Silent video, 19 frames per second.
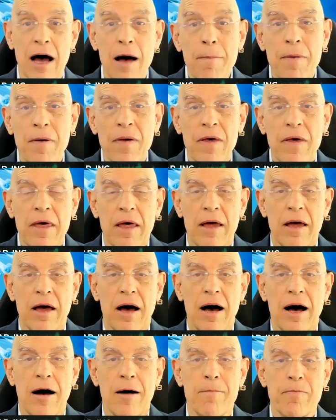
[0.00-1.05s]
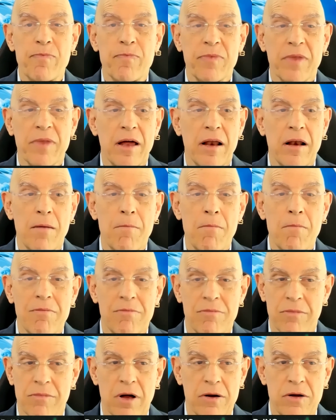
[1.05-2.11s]
up. A
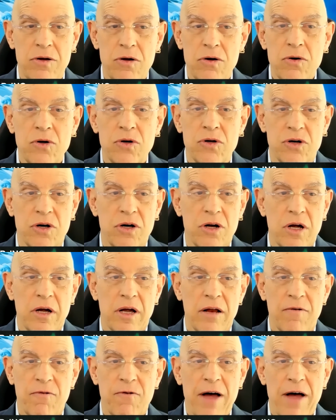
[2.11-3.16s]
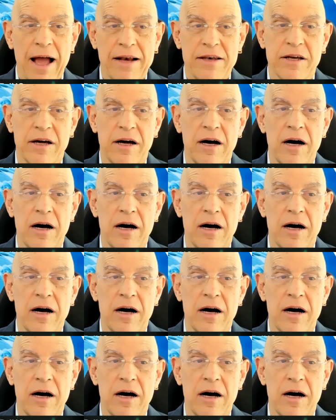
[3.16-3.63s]
huge, in fact,